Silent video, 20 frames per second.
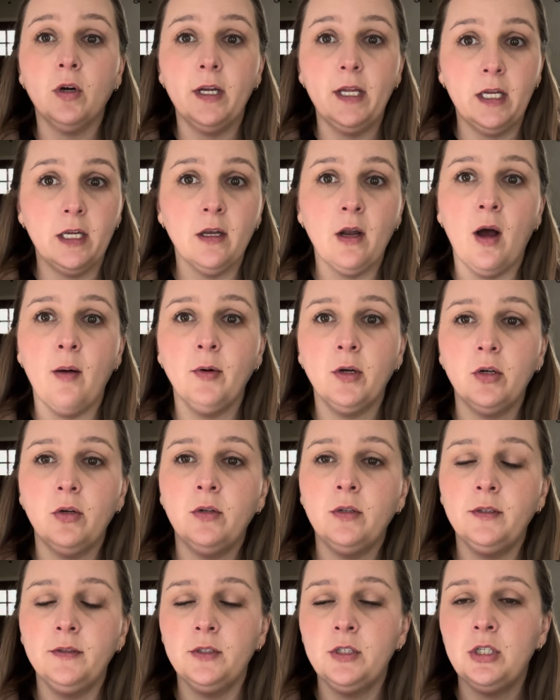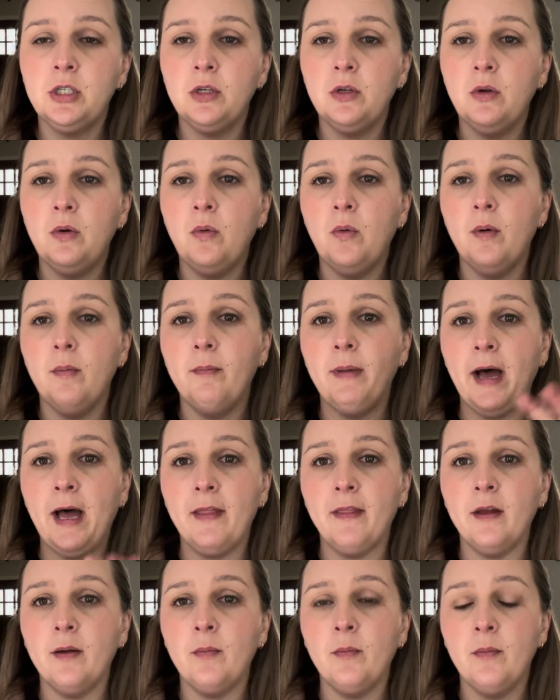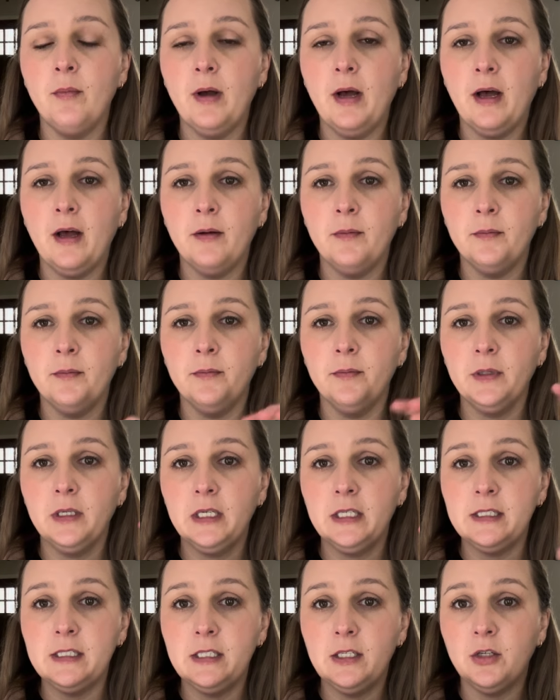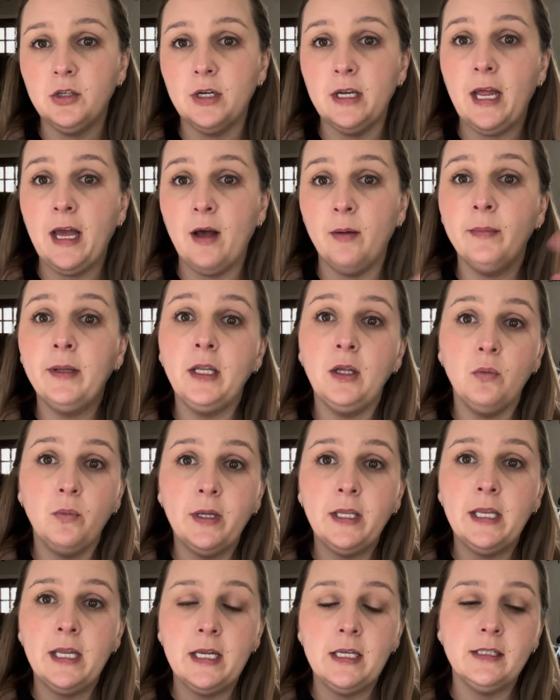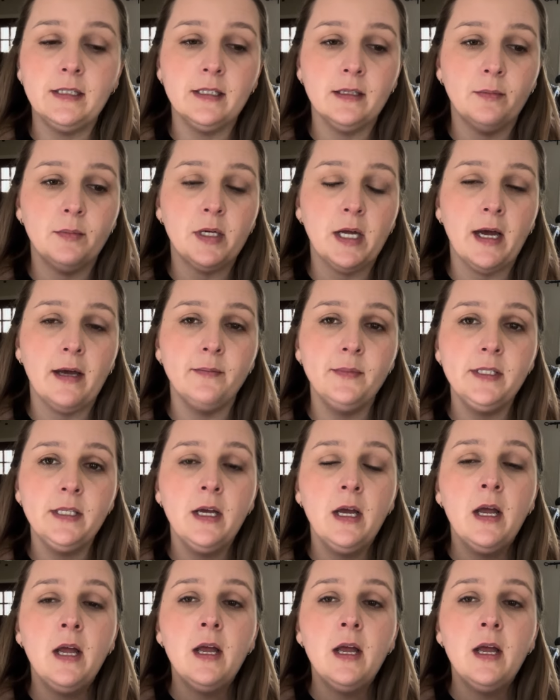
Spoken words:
economical to buy them, considering how many we need sometimes.